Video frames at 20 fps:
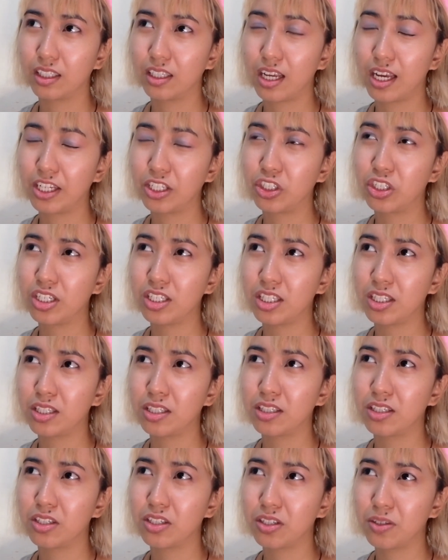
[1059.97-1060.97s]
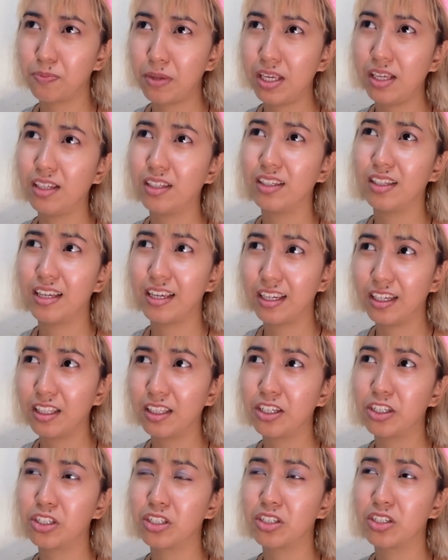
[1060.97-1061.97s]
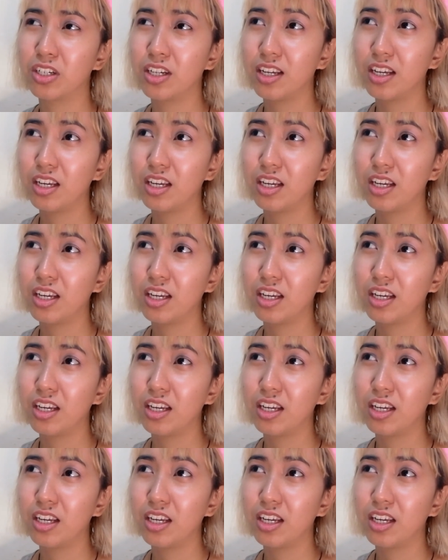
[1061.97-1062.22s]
I just speak English